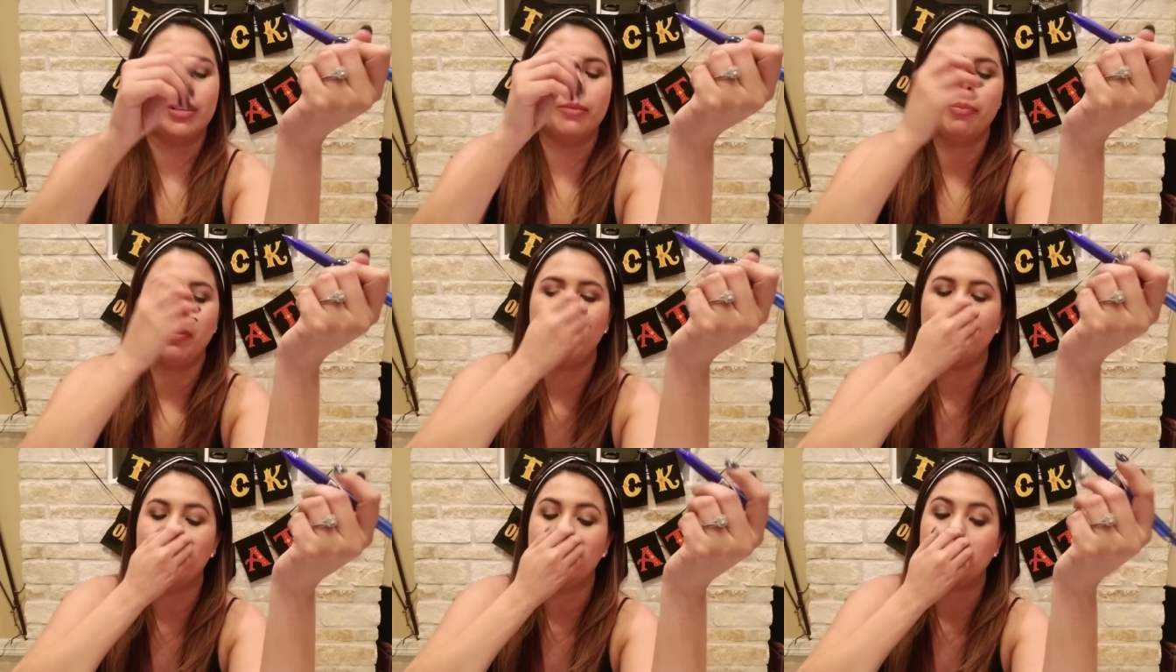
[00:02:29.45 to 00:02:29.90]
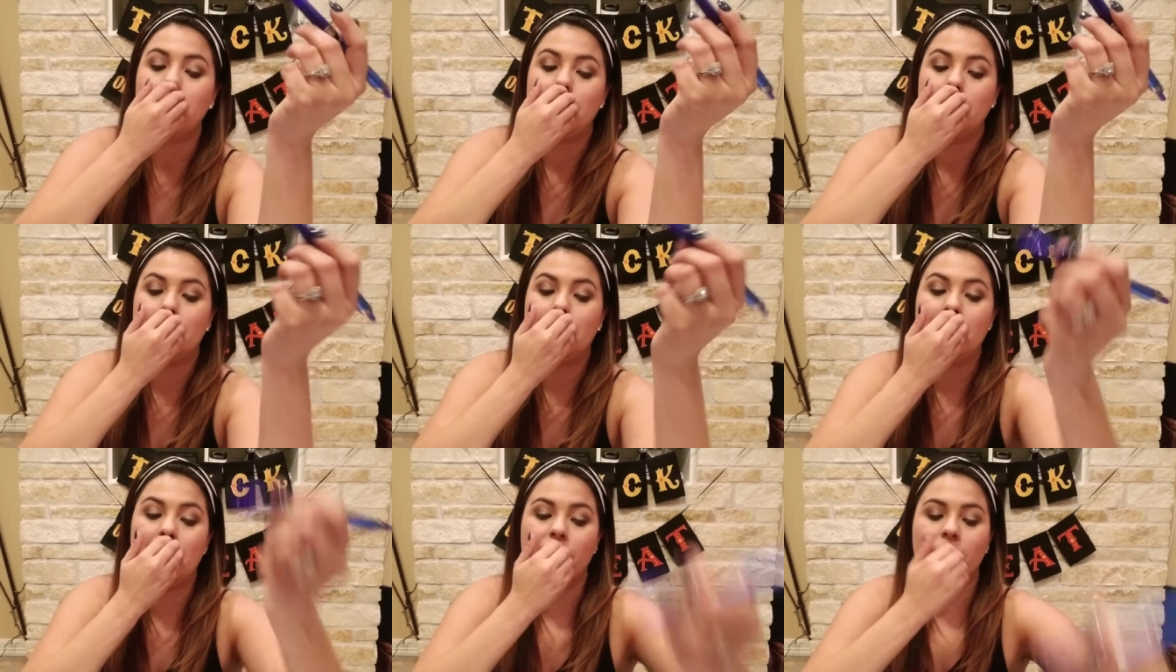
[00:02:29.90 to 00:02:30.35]
pen
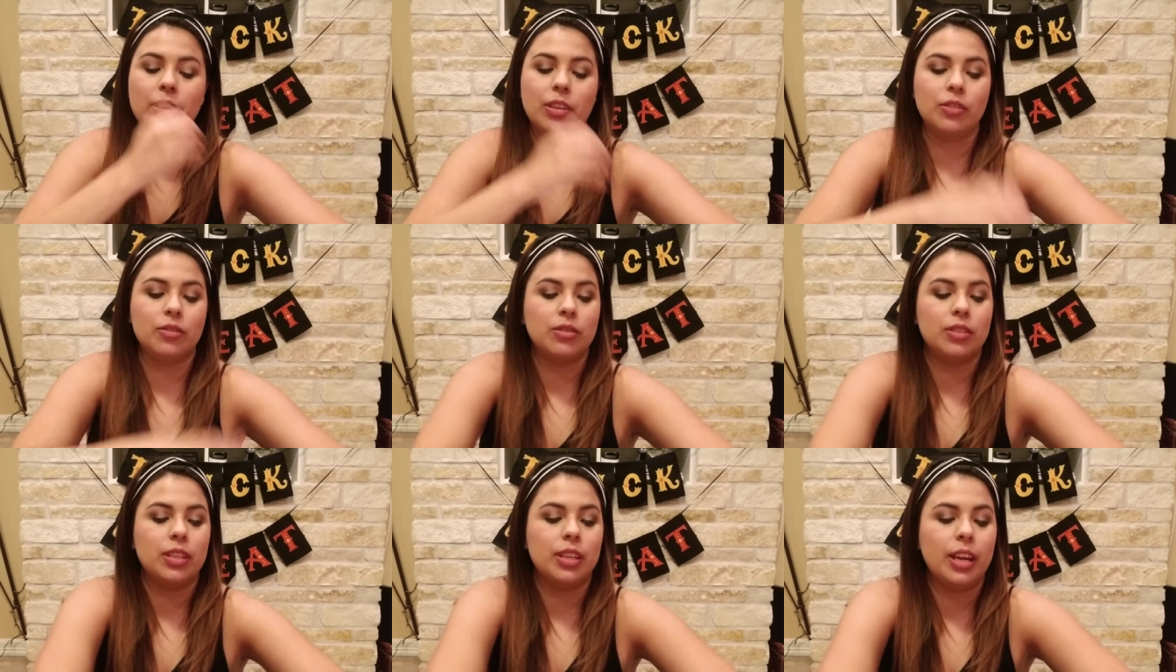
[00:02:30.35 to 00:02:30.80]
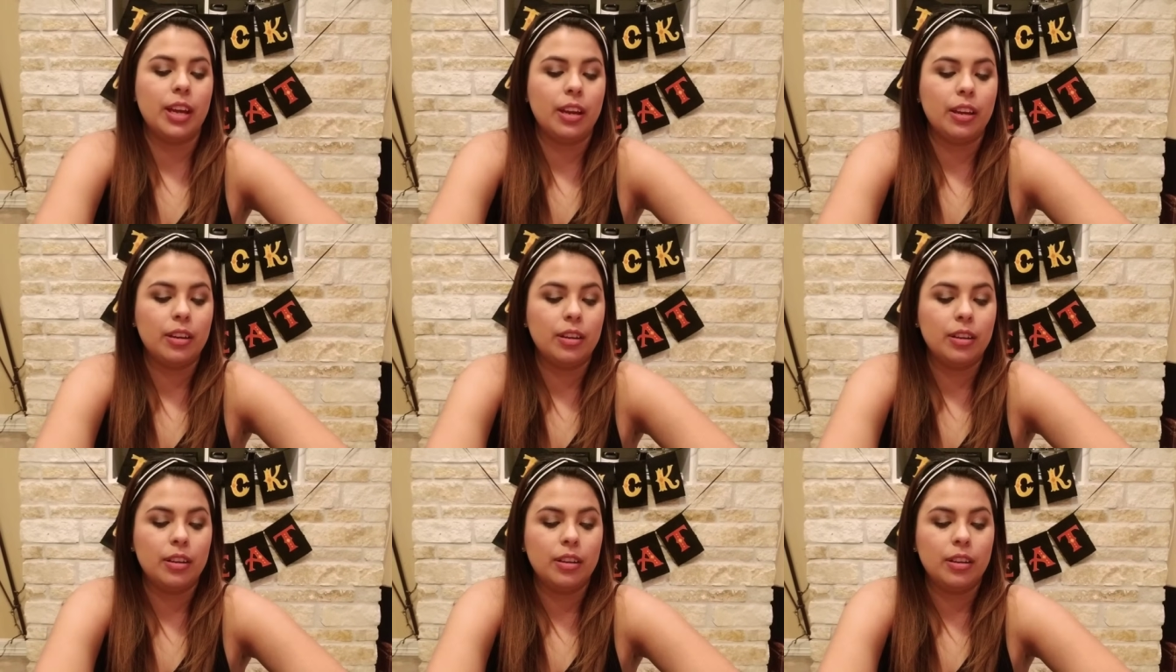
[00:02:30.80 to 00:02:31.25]
when you haven't used it yet.
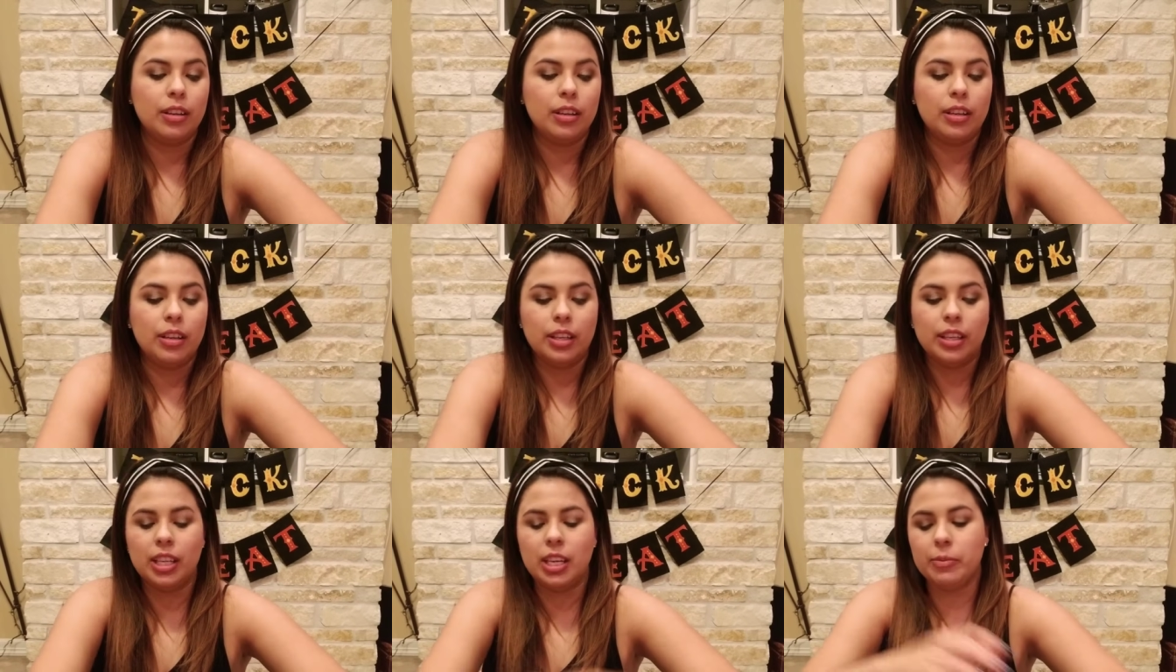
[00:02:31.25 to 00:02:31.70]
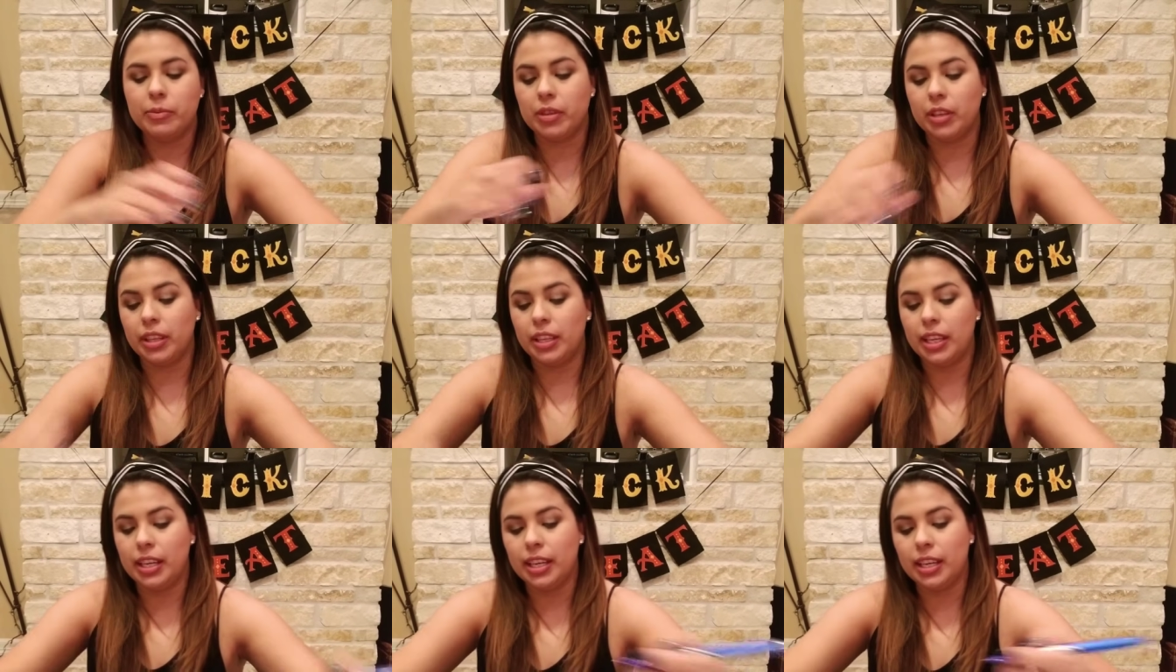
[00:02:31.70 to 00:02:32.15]
Keeps all
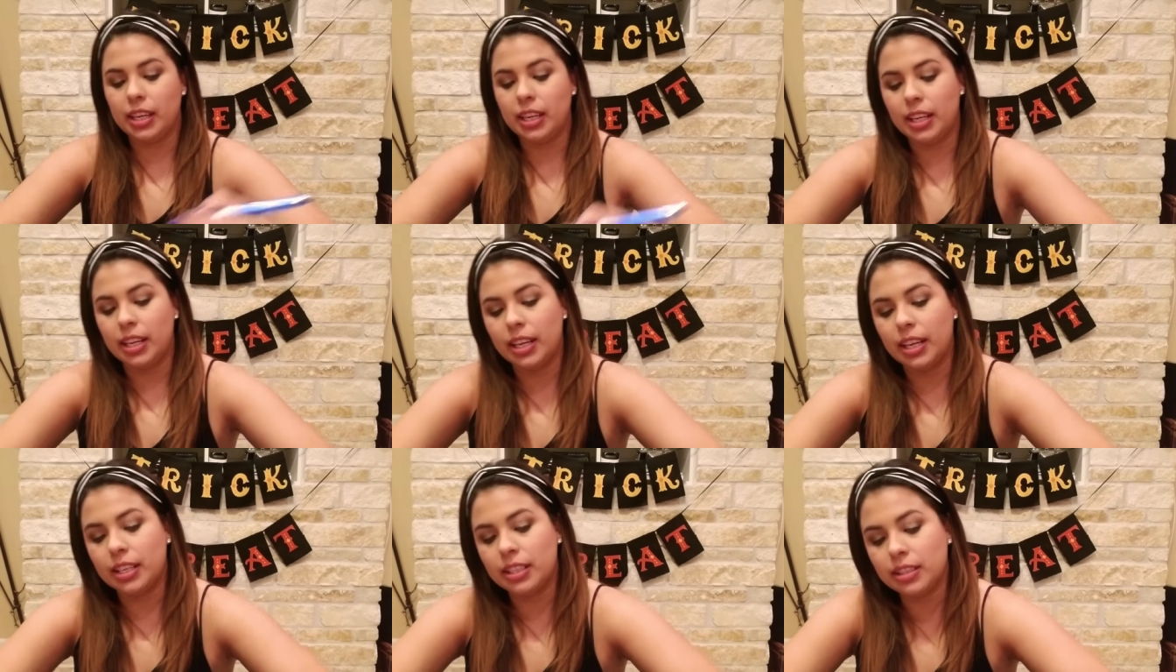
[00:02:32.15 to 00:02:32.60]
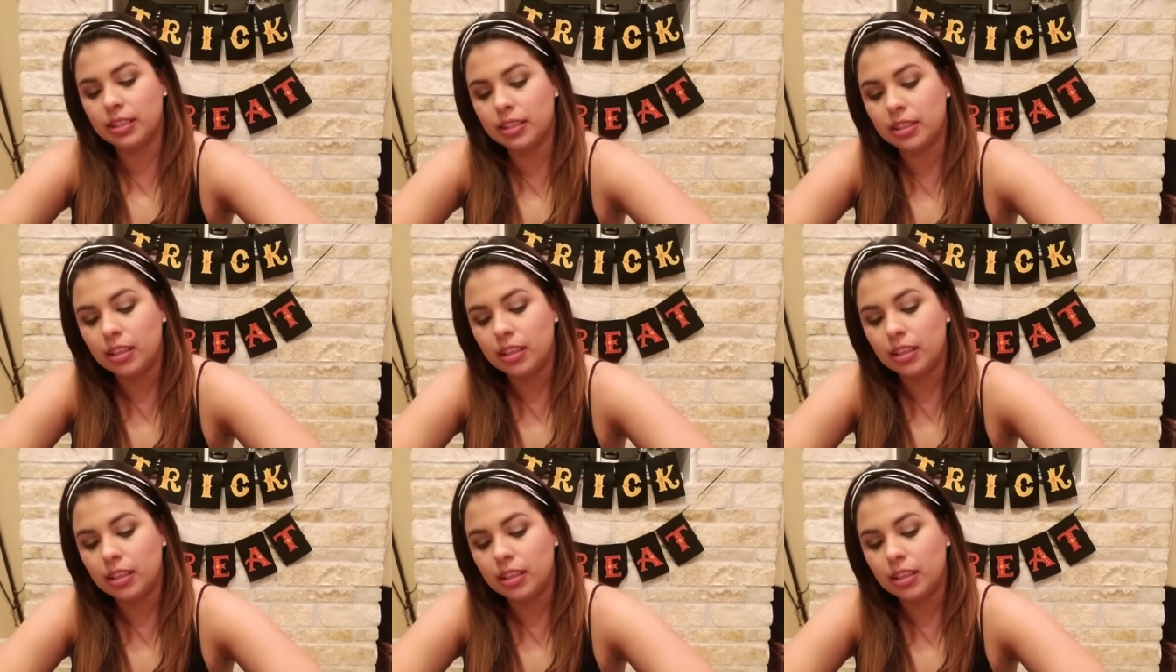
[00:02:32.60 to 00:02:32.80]
the ink in, I guess.